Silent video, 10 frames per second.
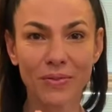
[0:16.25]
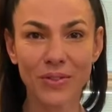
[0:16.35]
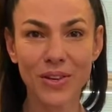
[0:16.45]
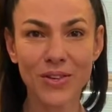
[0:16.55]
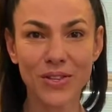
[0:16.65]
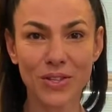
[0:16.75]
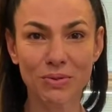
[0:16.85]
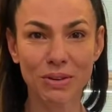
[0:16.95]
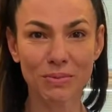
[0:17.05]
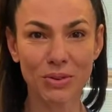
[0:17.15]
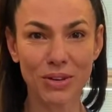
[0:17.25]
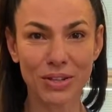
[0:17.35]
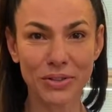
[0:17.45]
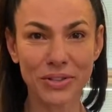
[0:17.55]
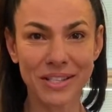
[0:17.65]
This is what I'm going
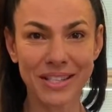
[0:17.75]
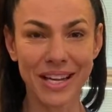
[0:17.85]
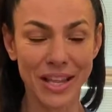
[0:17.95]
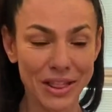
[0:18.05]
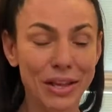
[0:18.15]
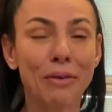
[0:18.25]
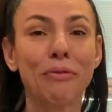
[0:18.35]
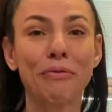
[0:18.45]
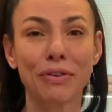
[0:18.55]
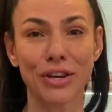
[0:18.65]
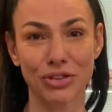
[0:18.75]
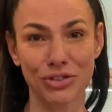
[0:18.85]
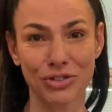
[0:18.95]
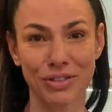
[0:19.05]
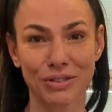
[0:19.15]
to do today. The
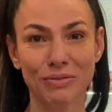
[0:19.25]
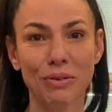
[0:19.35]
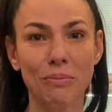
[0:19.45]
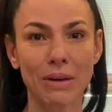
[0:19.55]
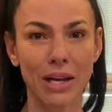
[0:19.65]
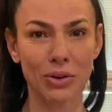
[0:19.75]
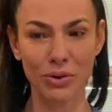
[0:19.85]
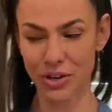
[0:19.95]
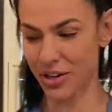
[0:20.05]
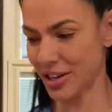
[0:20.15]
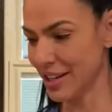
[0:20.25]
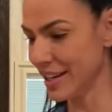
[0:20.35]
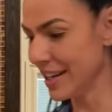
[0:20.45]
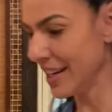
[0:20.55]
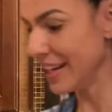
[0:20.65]
fish from Michael Hearn.
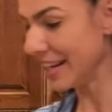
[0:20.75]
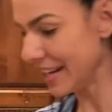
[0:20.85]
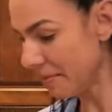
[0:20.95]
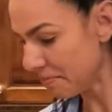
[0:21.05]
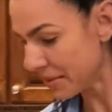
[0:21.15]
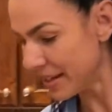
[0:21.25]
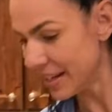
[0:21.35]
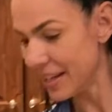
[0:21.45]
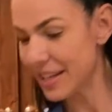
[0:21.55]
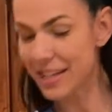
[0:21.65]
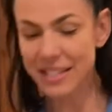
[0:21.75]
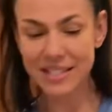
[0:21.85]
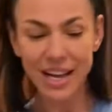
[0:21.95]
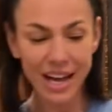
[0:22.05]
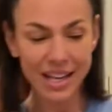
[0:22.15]
Yep, he is
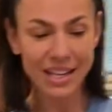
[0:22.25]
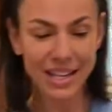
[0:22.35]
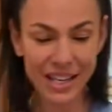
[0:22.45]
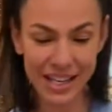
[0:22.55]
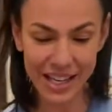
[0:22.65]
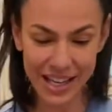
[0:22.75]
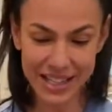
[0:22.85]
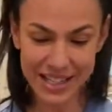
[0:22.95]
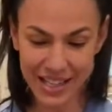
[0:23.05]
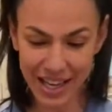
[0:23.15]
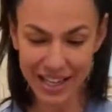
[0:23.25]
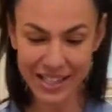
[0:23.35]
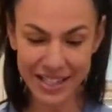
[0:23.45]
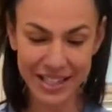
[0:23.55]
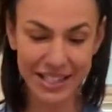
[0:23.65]
dieting, and I
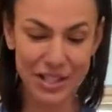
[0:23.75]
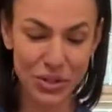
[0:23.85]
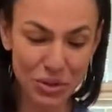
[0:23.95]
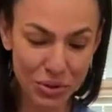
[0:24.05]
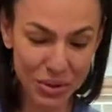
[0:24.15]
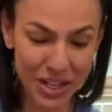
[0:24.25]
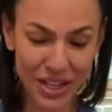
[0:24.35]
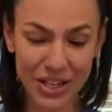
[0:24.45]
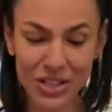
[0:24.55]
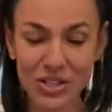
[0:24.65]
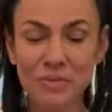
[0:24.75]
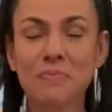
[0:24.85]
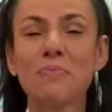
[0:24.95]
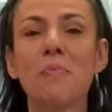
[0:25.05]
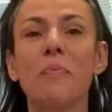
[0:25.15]
decided since it's New Year's
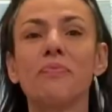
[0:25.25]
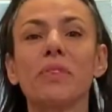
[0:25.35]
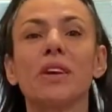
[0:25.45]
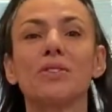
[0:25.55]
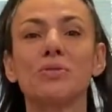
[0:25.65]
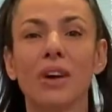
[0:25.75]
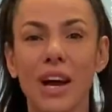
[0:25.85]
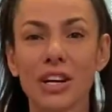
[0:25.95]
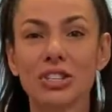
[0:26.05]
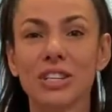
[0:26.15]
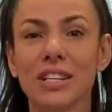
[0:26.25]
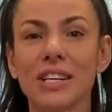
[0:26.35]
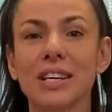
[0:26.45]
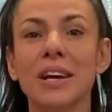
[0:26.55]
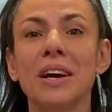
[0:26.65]
to
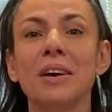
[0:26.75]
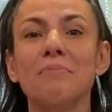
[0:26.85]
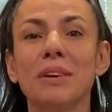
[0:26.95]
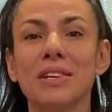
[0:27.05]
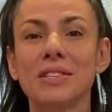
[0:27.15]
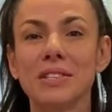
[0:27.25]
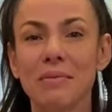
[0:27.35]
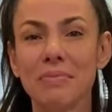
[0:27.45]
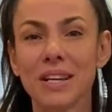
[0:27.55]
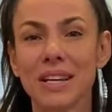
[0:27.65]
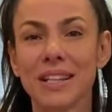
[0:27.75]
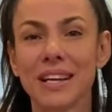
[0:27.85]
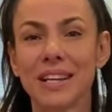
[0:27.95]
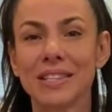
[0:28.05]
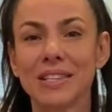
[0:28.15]
actually make something
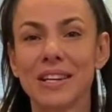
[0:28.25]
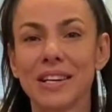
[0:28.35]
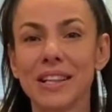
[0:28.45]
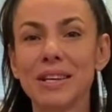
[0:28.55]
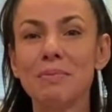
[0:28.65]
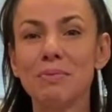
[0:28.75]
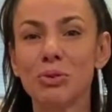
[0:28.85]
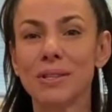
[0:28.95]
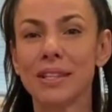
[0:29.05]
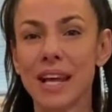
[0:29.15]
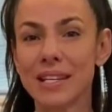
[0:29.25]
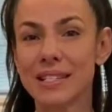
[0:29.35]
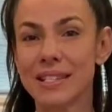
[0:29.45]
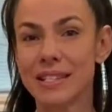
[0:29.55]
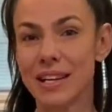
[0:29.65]
that's a little bit more
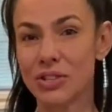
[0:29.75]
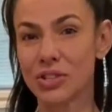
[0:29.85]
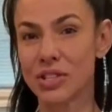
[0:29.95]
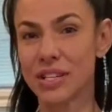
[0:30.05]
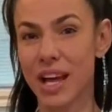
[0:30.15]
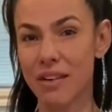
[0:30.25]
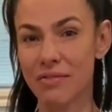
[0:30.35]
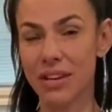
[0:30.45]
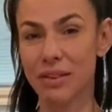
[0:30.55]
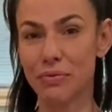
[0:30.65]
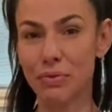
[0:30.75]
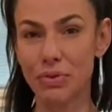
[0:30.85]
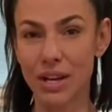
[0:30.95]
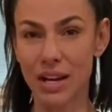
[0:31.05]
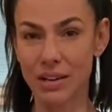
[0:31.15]
tasty than just having food
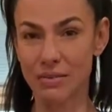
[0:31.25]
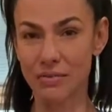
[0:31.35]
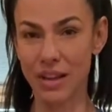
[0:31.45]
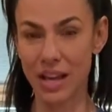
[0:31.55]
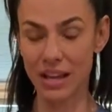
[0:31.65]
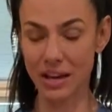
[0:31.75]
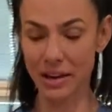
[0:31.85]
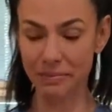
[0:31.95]
out of a